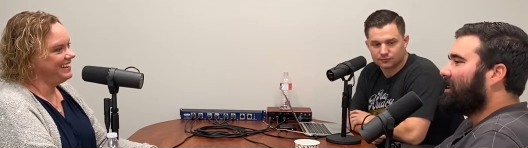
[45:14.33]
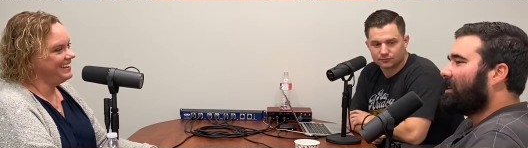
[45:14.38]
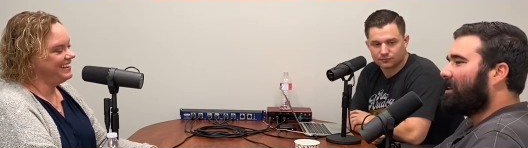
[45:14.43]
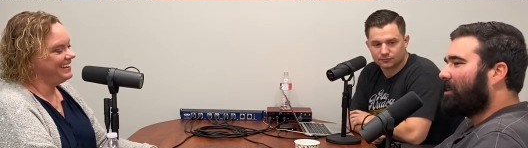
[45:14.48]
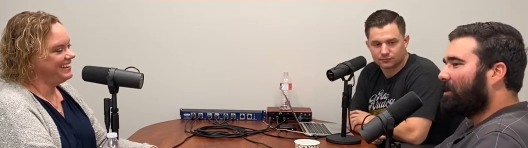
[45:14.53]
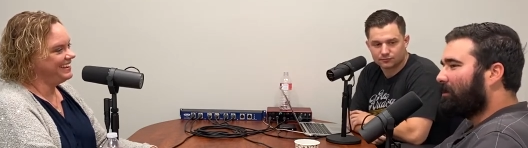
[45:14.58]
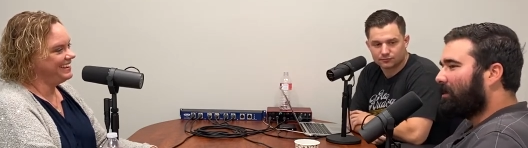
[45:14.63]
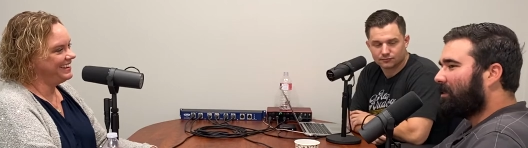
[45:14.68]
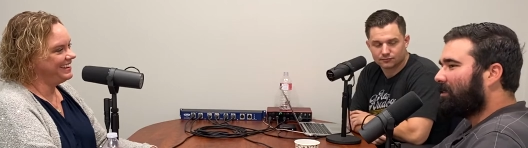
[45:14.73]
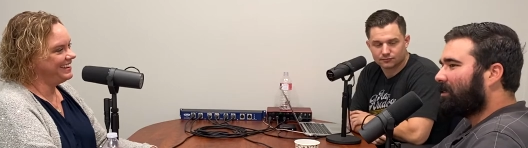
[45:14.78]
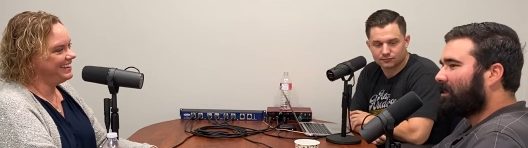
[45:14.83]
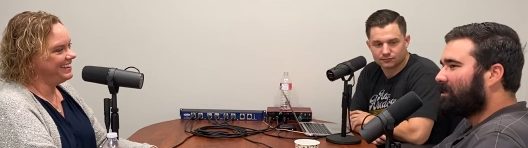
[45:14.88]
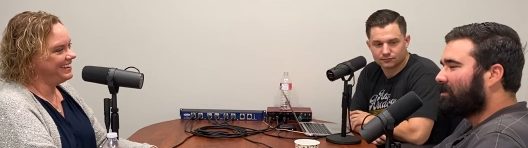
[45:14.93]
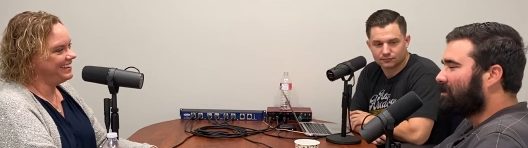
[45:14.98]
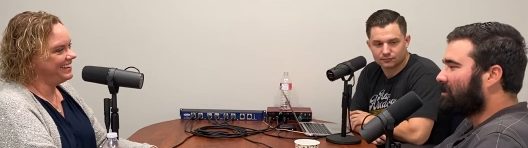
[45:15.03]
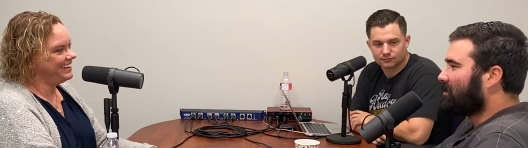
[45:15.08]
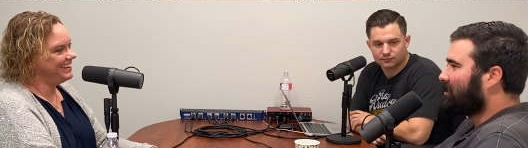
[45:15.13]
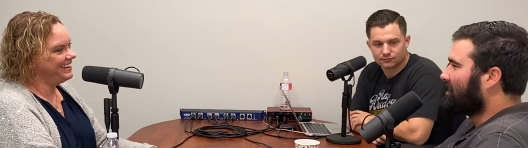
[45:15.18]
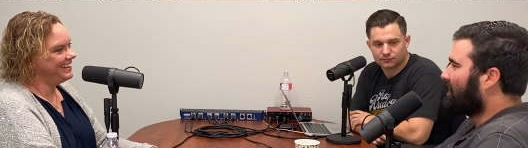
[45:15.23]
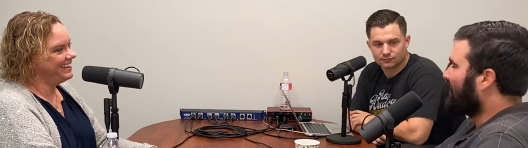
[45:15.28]
Speaker 1: oh man things
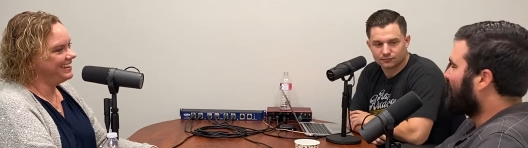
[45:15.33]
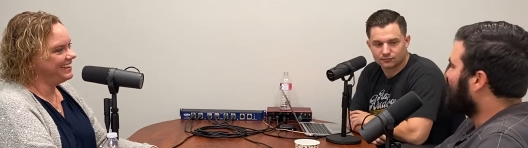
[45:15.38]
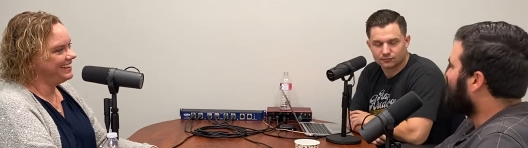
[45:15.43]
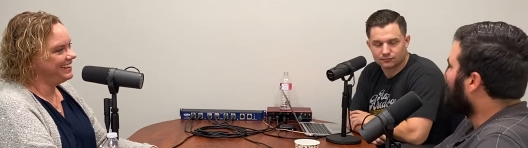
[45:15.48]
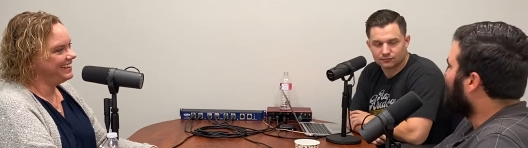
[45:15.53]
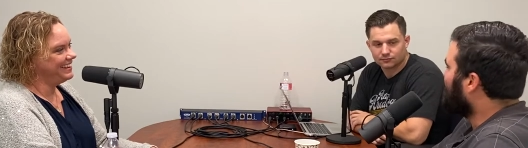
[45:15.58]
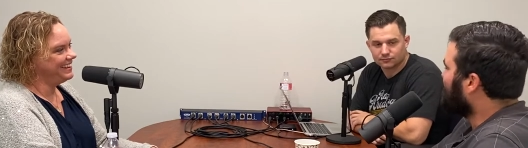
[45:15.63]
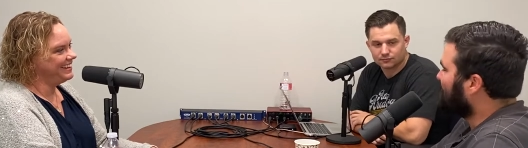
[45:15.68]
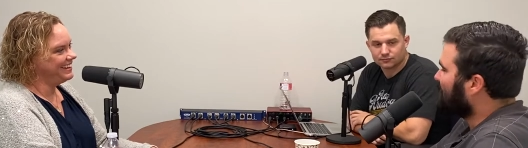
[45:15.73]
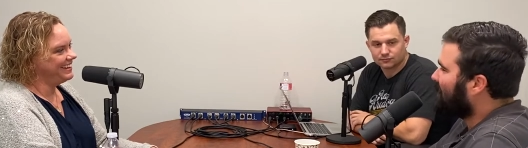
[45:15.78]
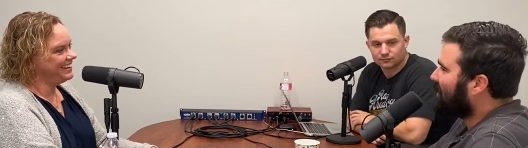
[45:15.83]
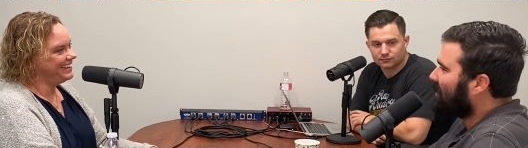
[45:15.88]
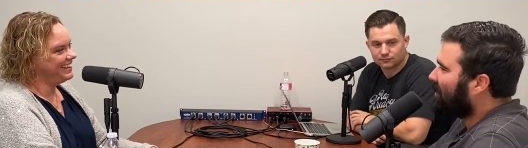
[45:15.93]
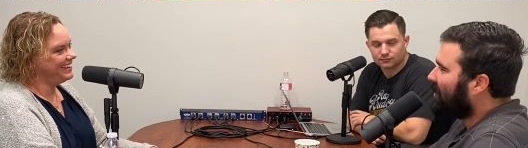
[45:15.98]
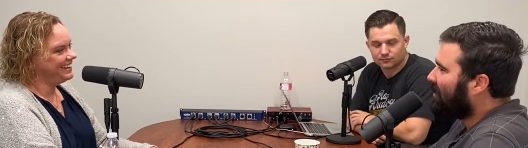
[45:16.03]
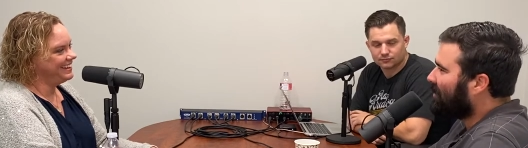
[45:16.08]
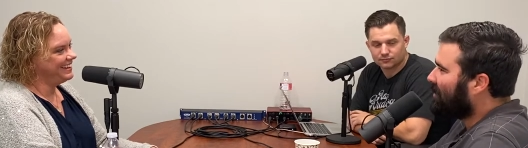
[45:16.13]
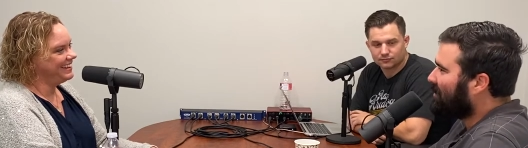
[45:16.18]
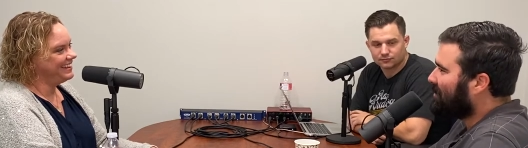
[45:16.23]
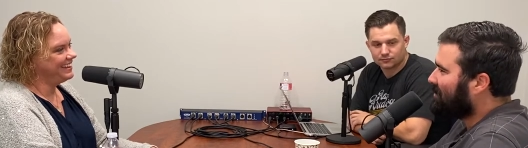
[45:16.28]
are like amazing in
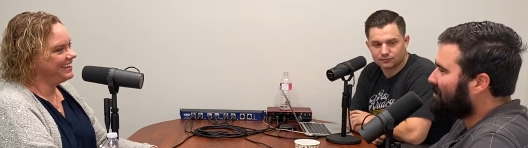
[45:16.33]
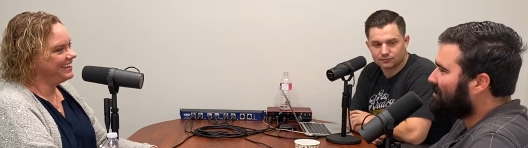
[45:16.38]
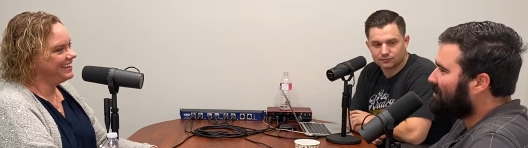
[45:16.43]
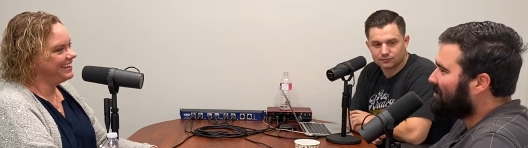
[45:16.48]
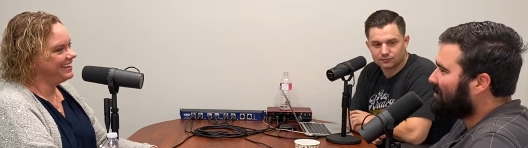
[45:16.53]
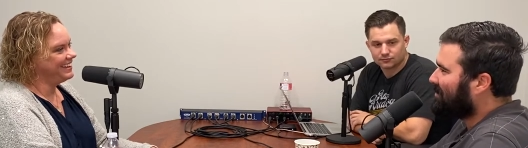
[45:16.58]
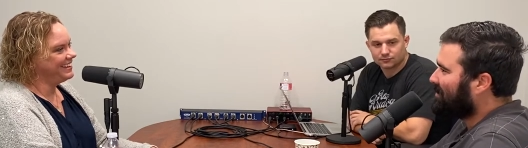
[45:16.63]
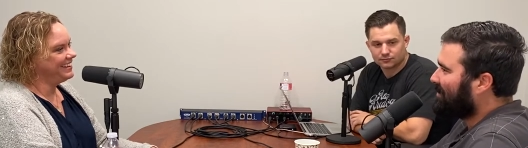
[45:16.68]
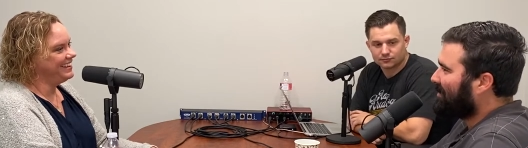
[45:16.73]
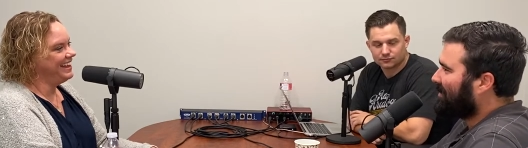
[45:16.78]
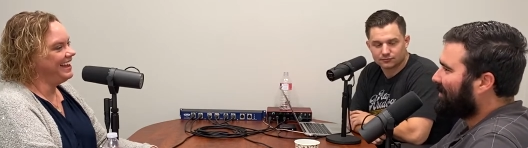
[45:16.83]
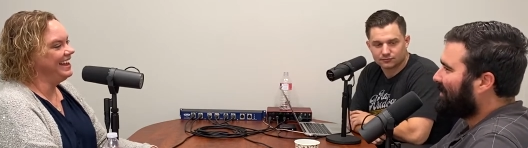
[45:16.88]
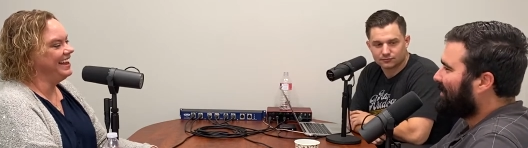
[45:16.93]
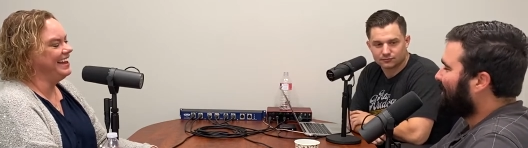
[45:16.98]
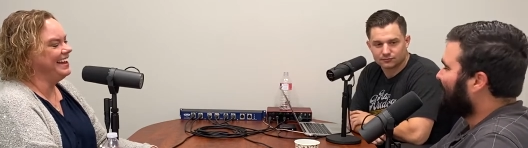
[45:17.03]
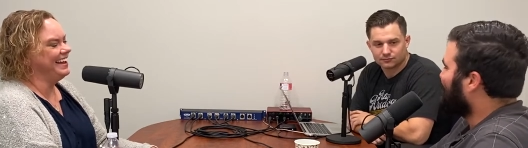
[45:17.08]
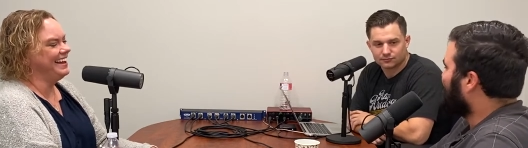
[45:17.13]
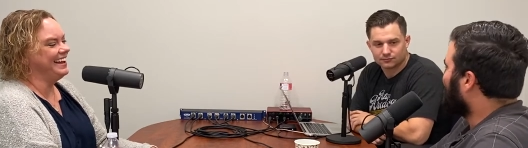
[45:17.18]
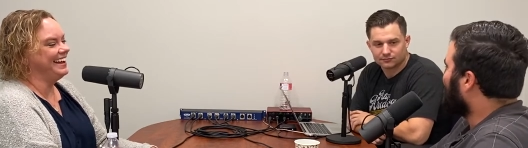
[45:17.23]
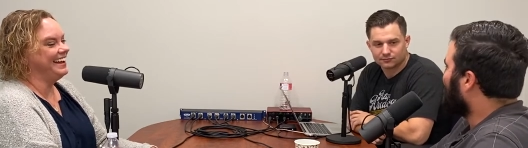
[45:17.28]
college. Yeah. It's like